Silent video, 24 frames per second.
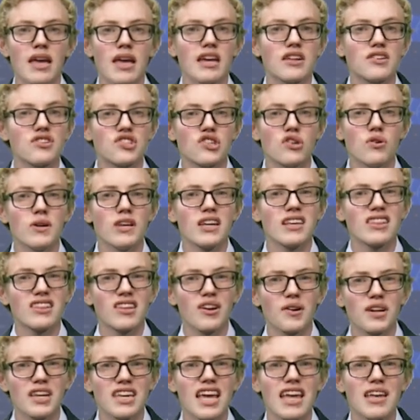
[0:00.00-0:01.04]
and shooting
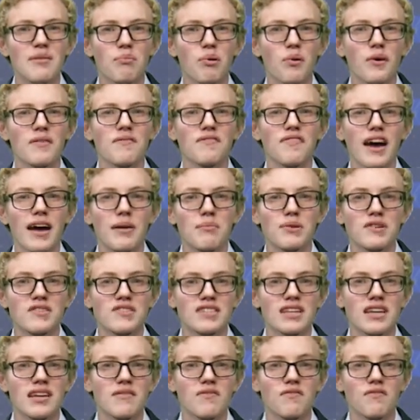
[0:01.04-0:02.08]

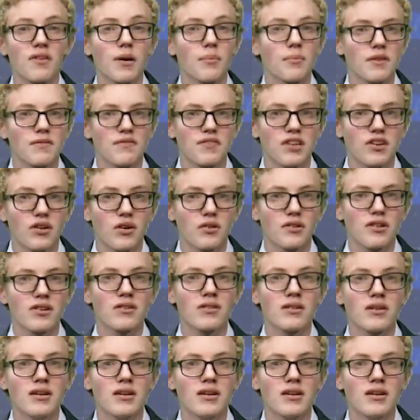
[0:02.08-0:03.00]
38.5% from the field.